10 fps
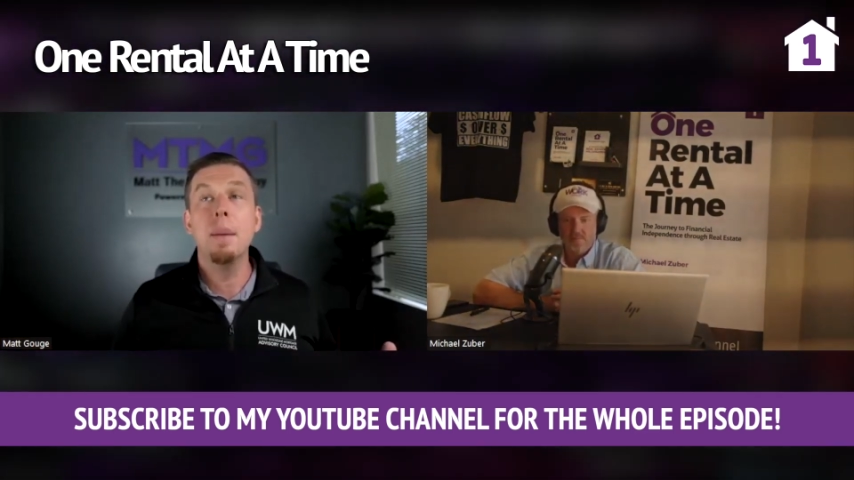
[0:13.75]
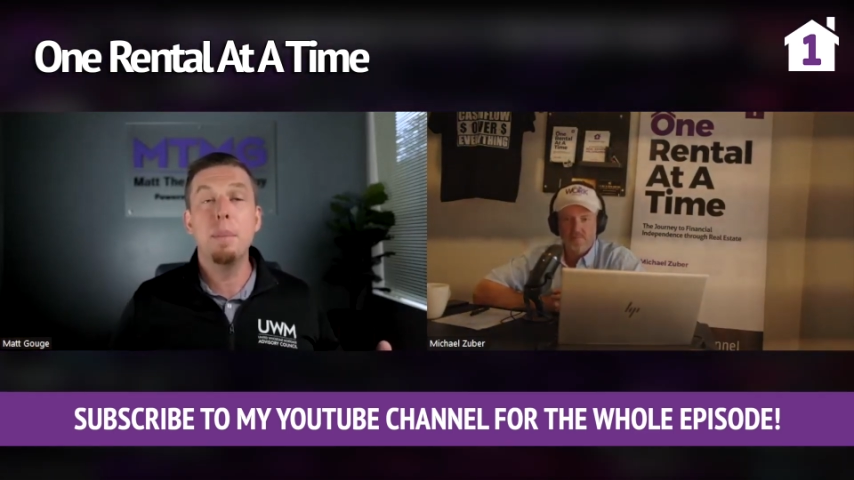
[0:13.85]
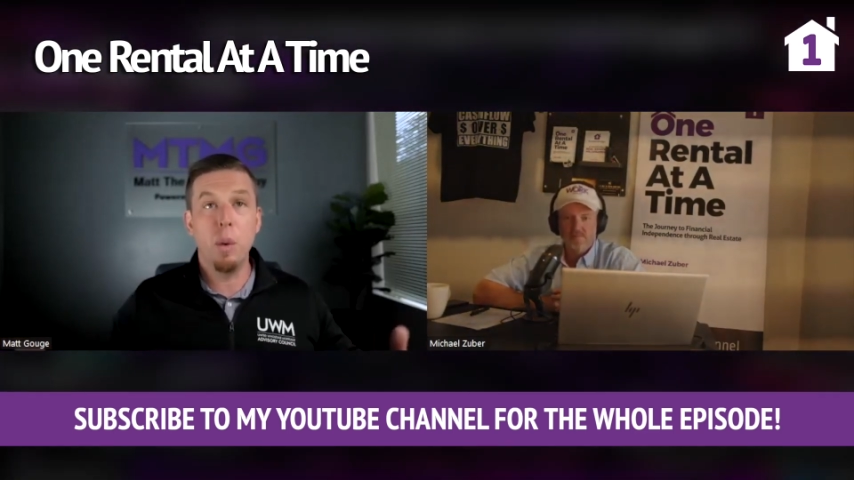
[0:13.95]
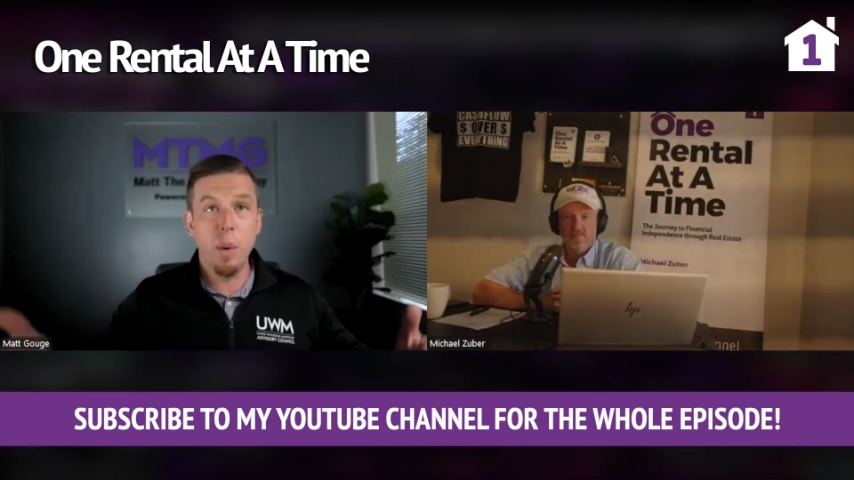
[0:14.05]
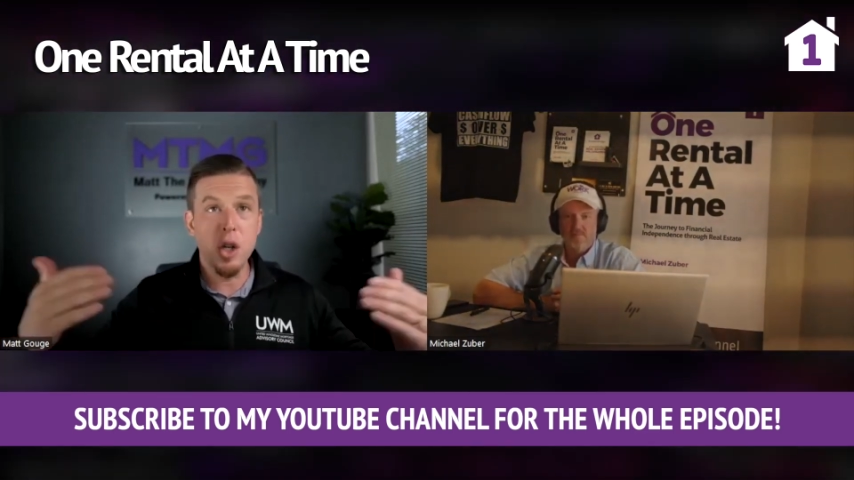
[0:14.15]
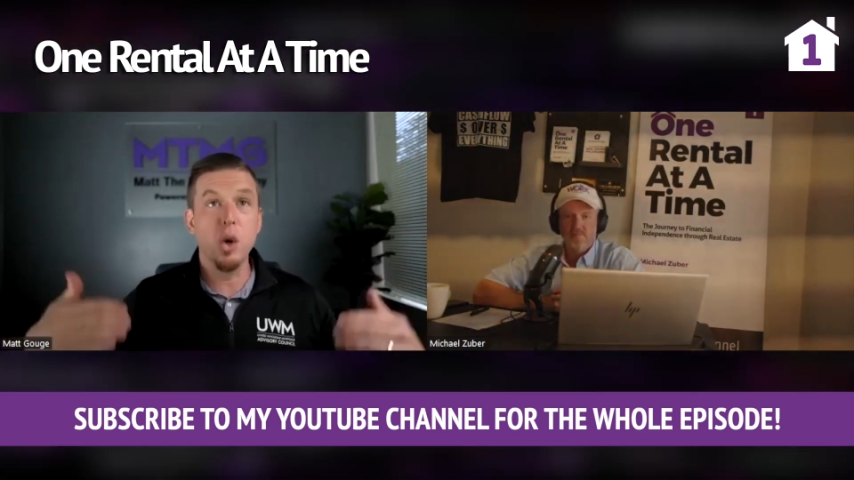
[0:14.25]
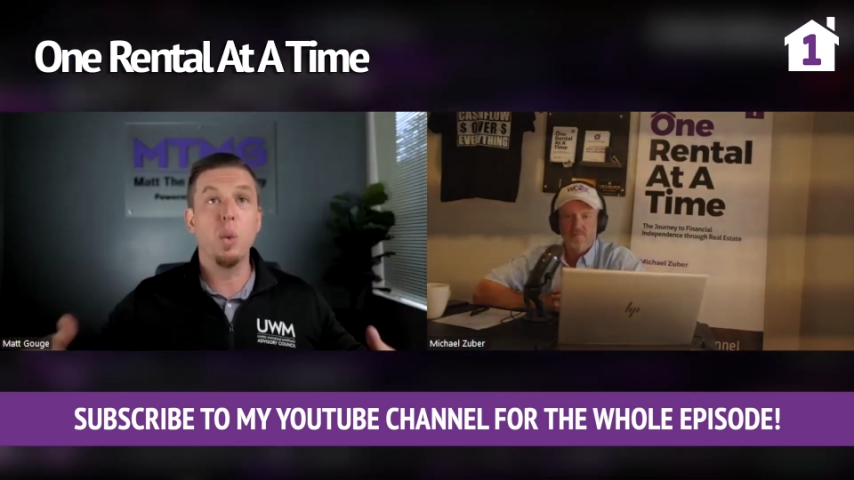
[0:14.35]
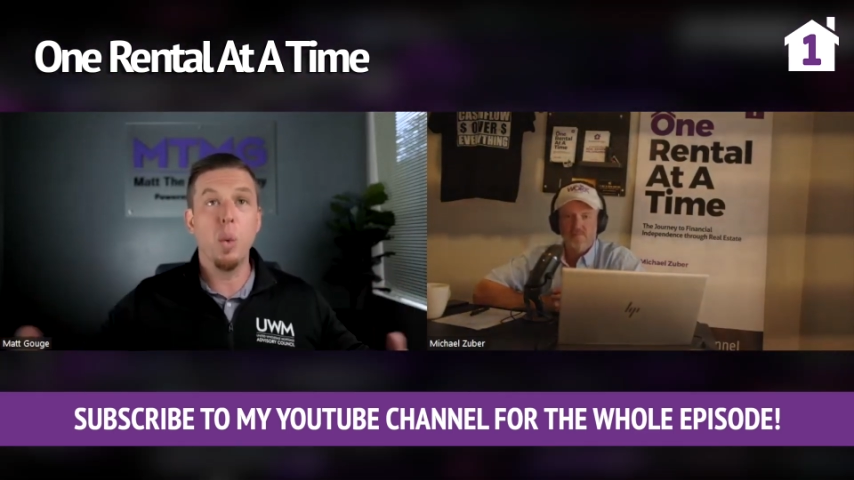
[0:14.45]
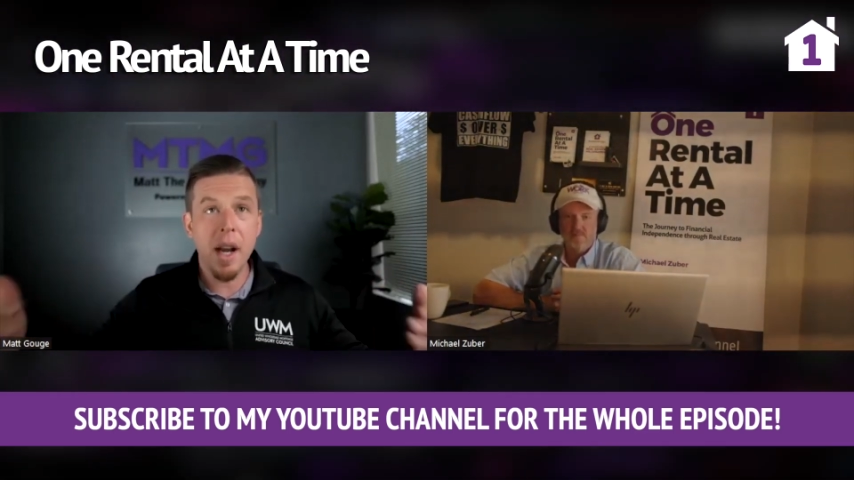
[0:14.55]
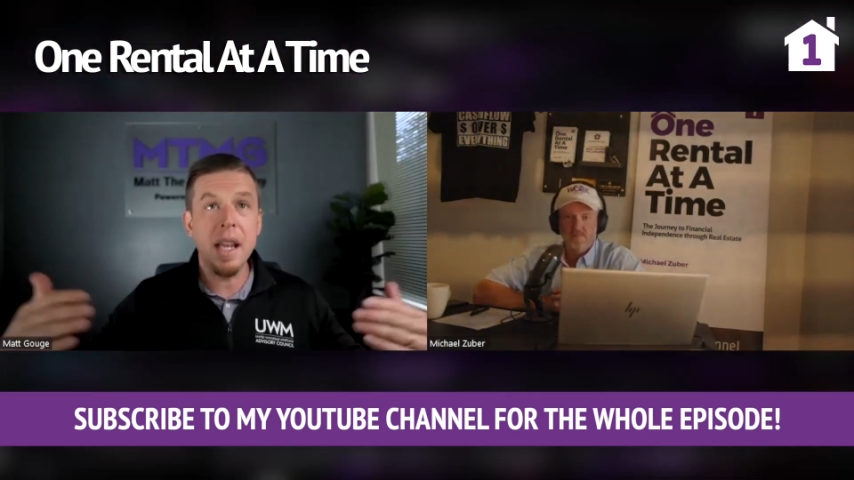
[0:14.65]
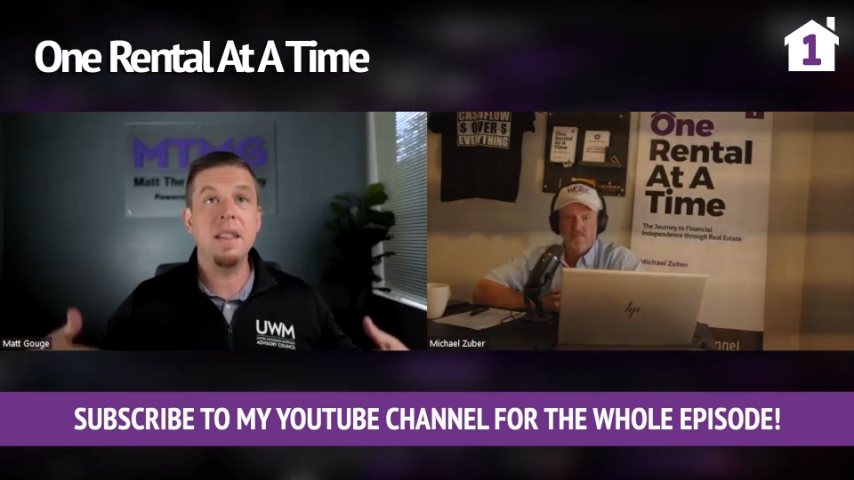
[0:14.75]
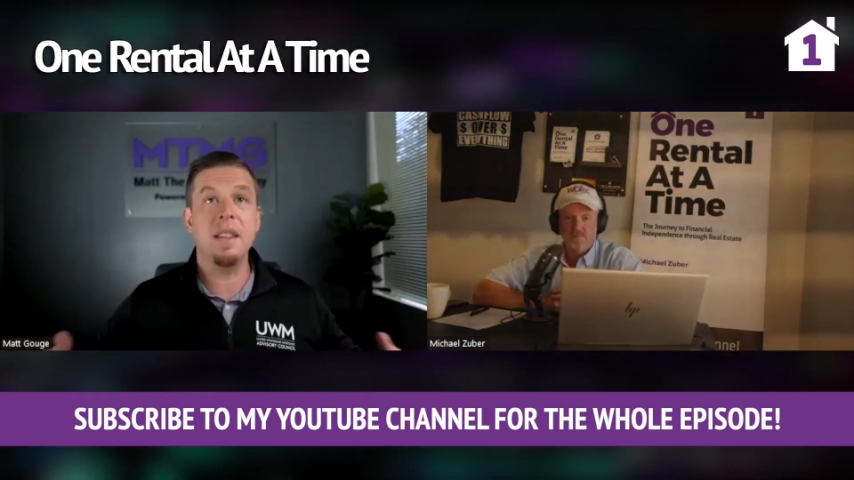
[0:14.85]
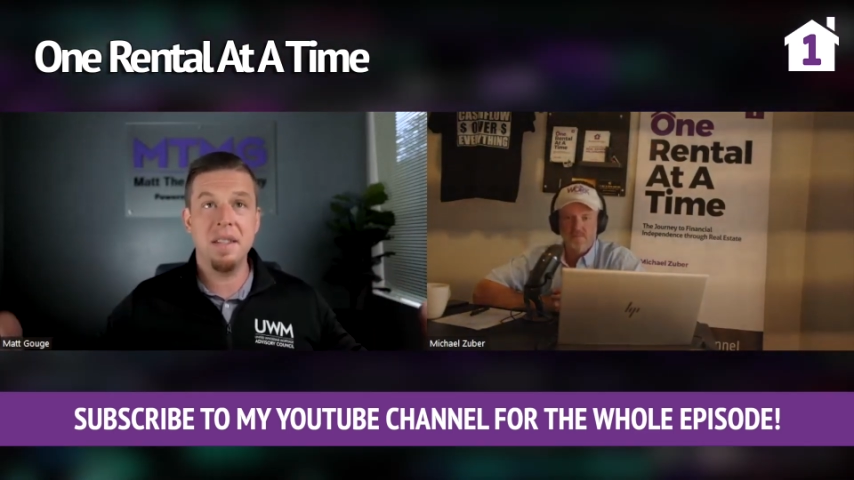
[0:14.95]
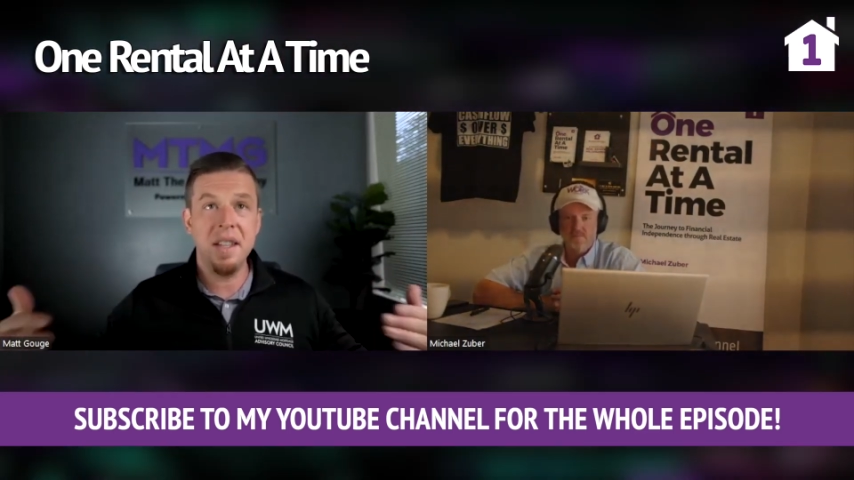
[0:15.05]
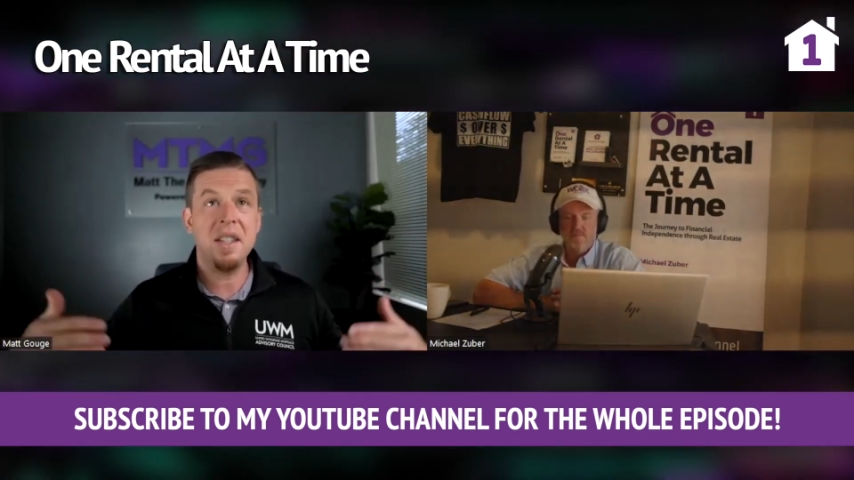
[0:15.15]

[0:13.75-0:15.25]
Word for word: But when you're running this